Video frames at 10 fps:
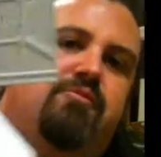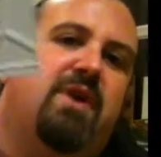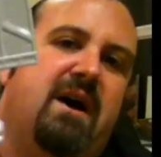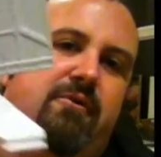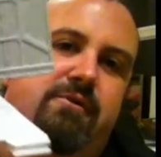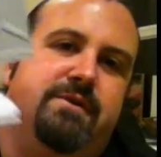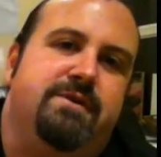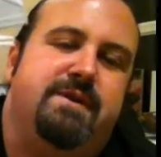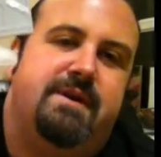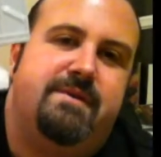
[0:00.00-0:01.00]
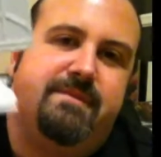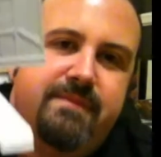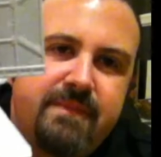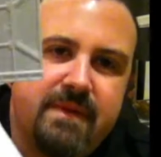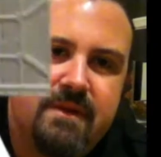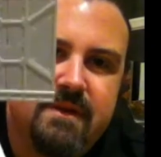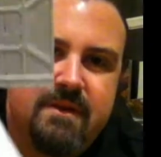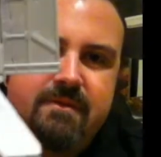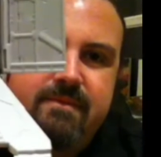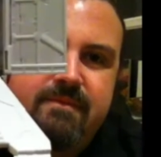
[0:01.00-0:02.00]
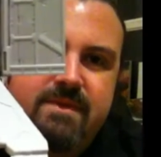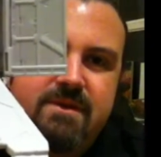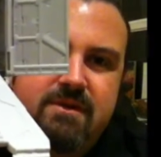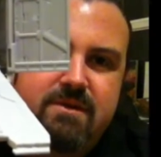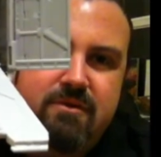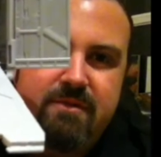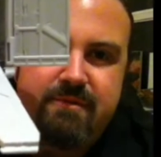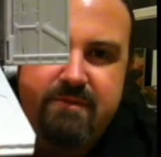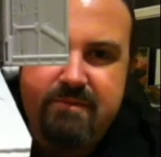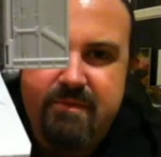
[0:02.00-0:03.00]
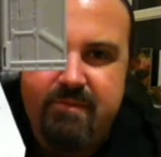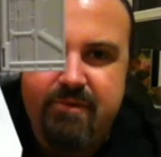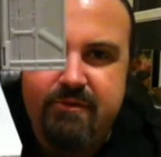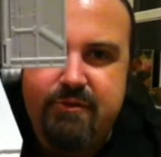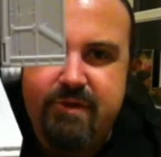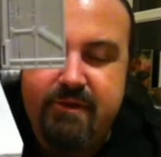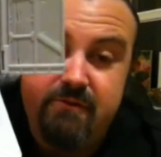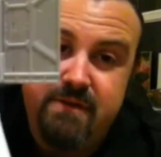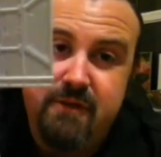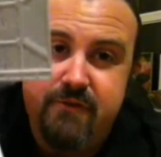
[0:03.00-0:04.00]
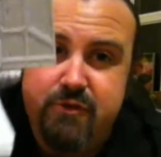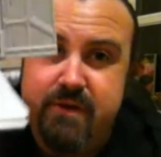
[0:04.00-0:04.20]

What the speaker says: Prow and Sideswipe and Blue Streak or Silver